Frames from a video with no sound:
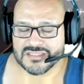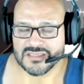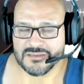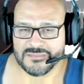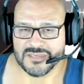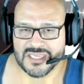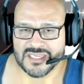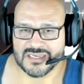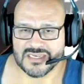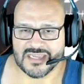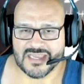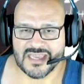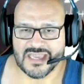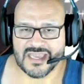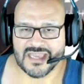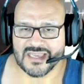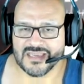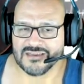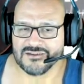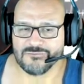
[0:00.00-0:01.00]
I mean,
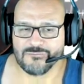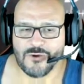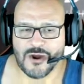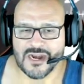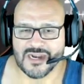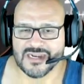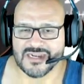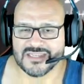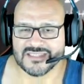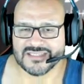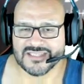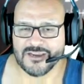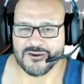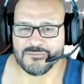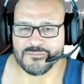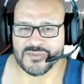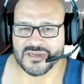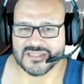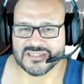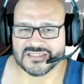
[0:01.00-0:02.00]
wireless
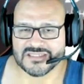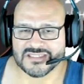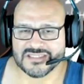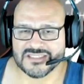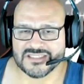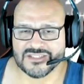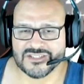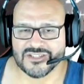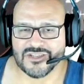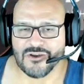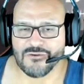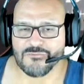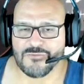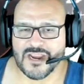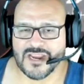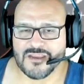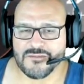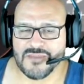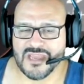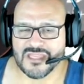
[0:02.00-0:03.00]
earbuds. Don't
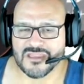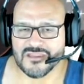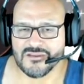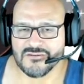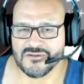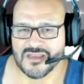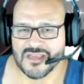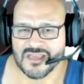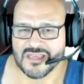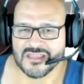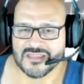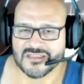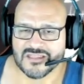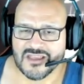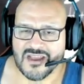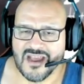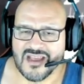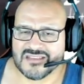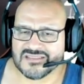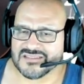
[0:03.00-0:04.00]
recommend you.
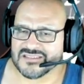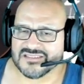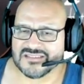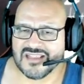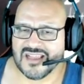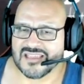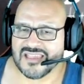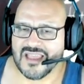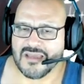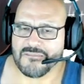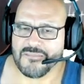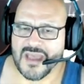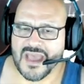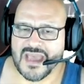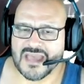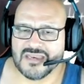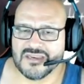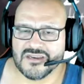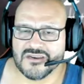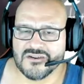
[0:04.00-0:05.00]
Cost is not that
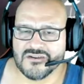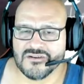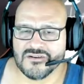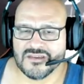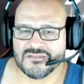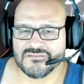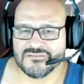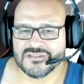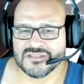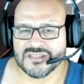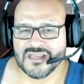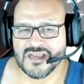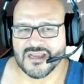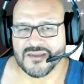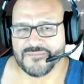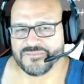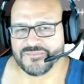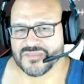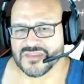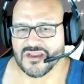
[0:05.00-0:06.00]
bad. You know, it was
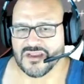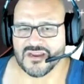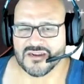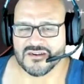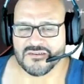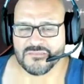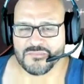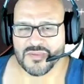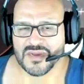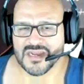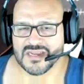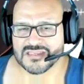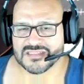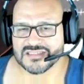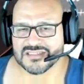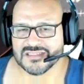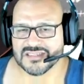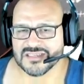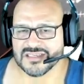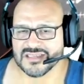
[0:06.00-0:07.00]
um, a hundred
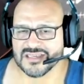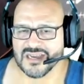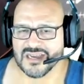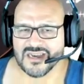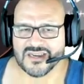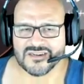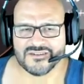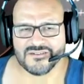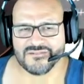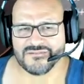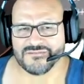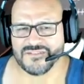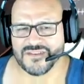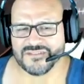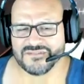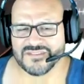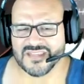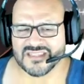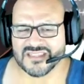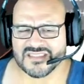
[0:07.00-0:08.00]
bucks. one hundred
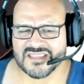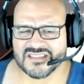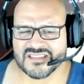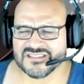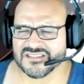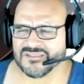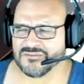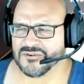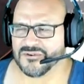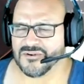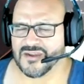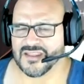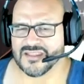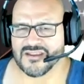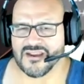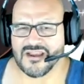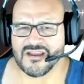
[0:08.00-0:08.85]
fifty, I think, somewhere around there.